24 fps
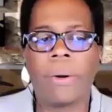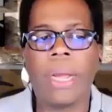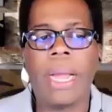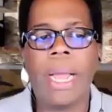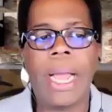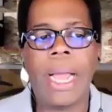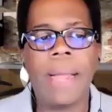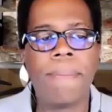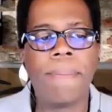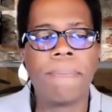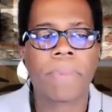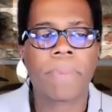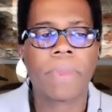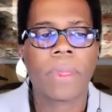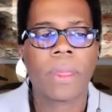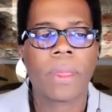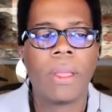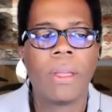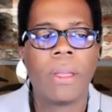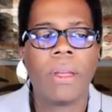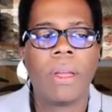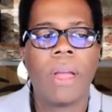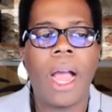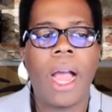
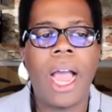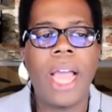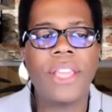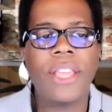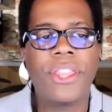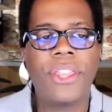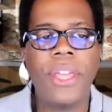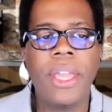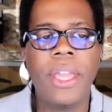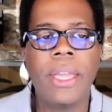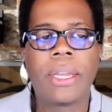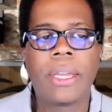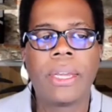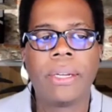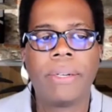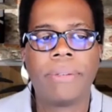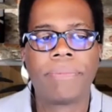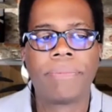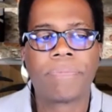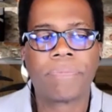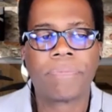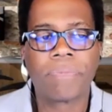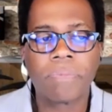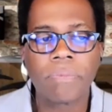I think,
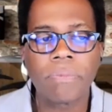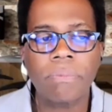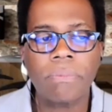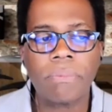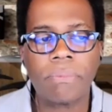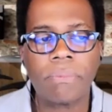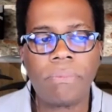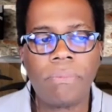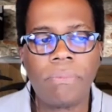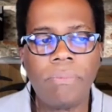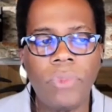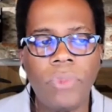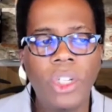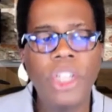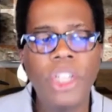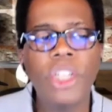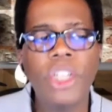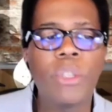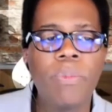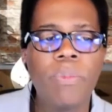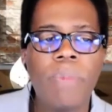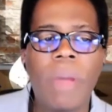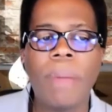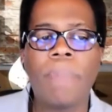and
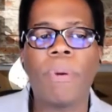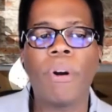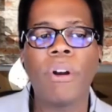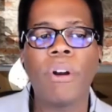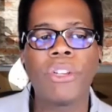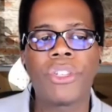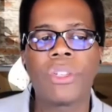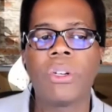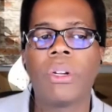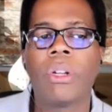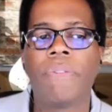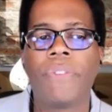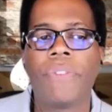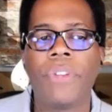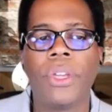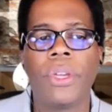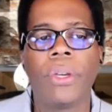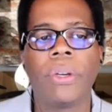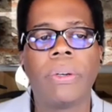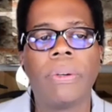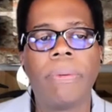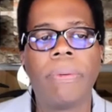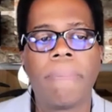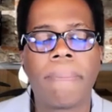this is my personal
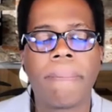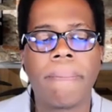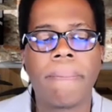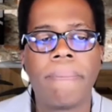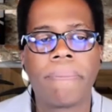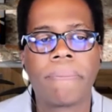view,